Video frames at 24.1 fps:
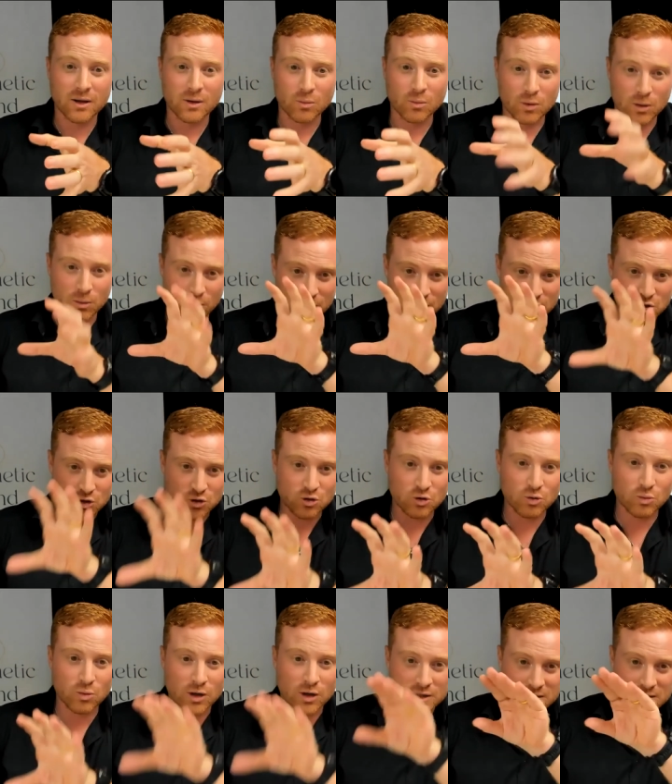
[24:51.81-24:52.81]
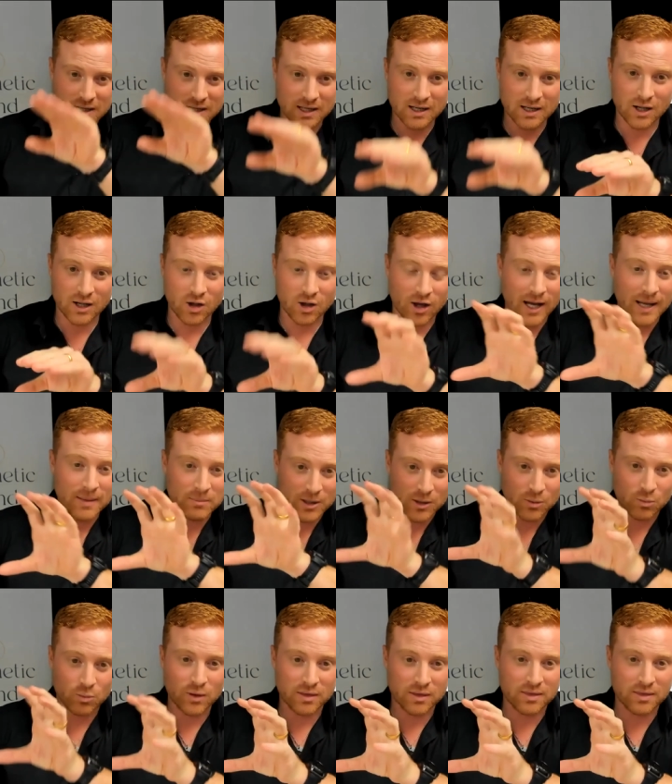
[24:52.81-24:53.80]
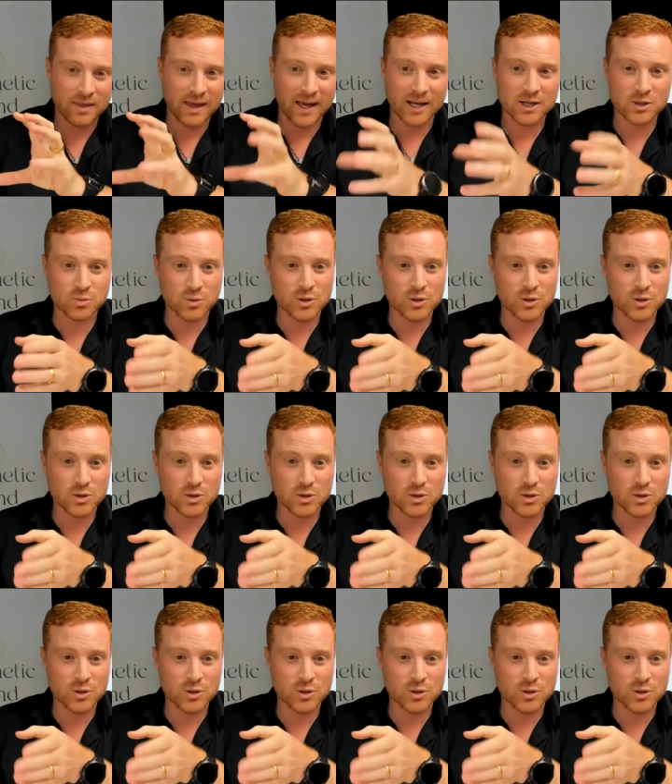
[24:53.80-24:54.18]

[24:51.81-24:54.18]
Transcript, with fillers: when we do what's in alignment with that